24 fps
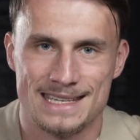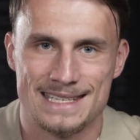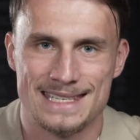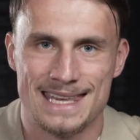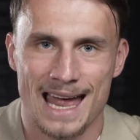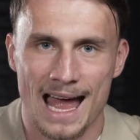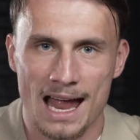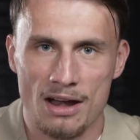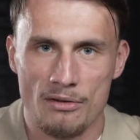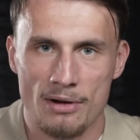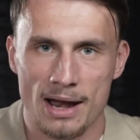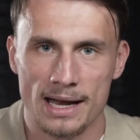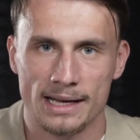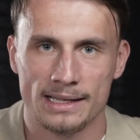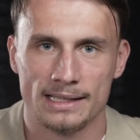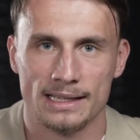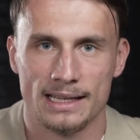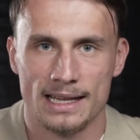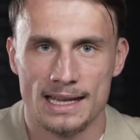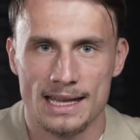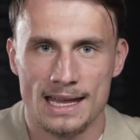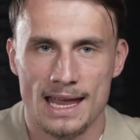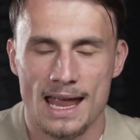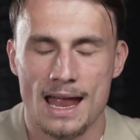
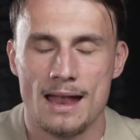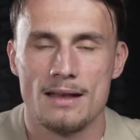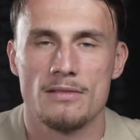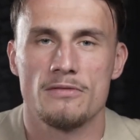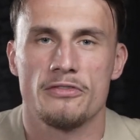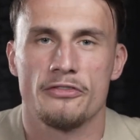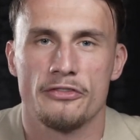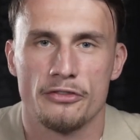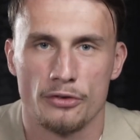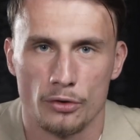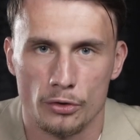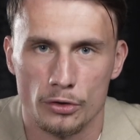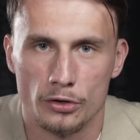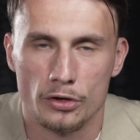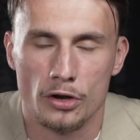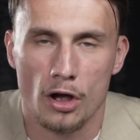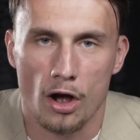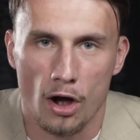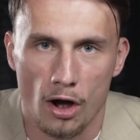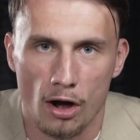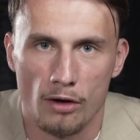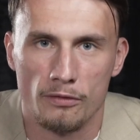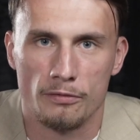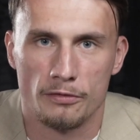directly in front
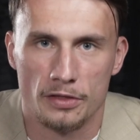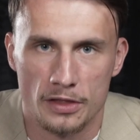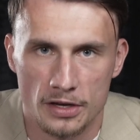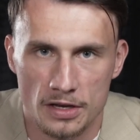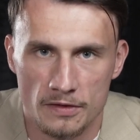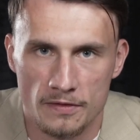of the